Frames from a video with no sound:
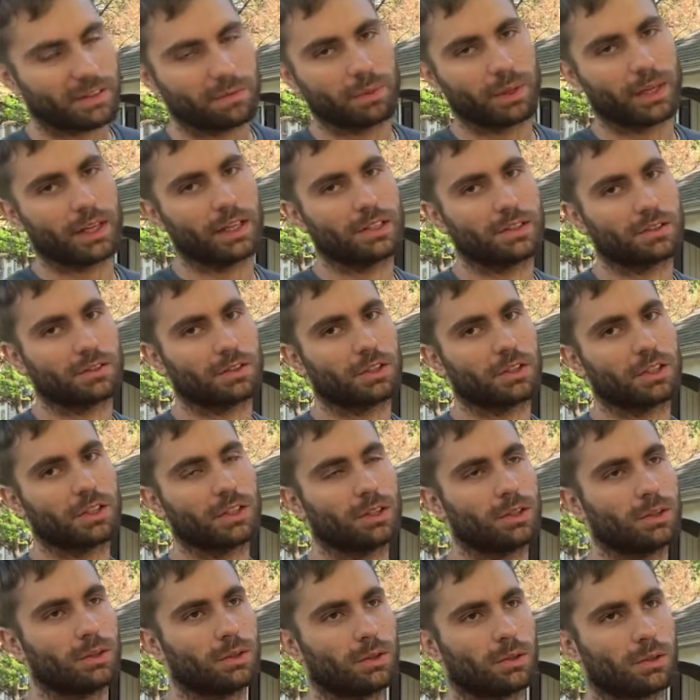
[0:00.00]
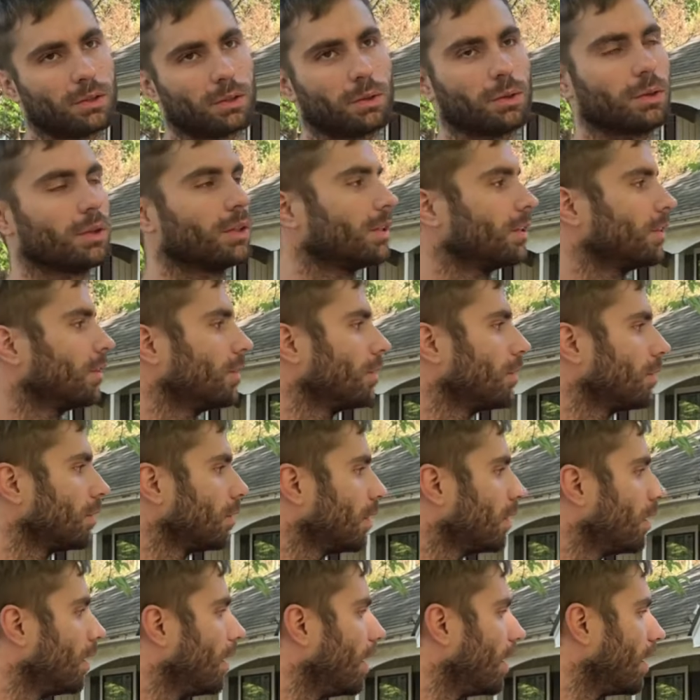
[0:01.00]
pounds cold oil
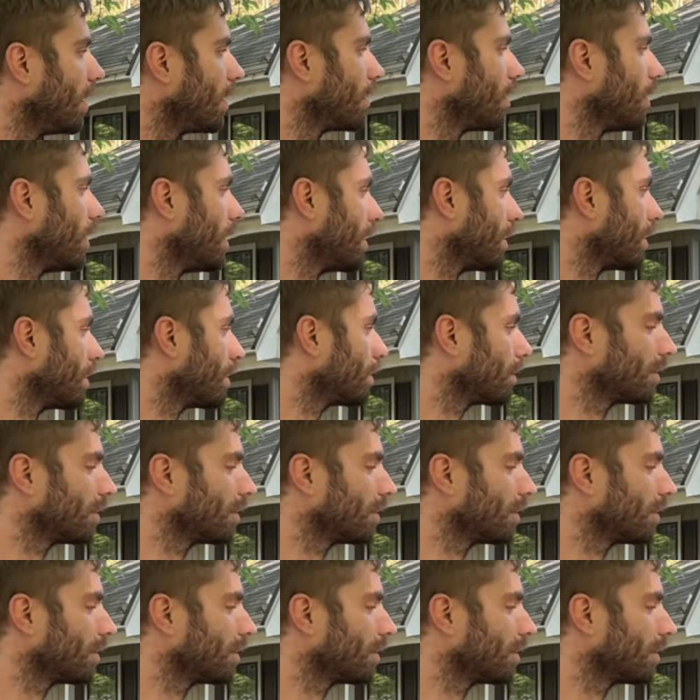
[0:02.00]
at like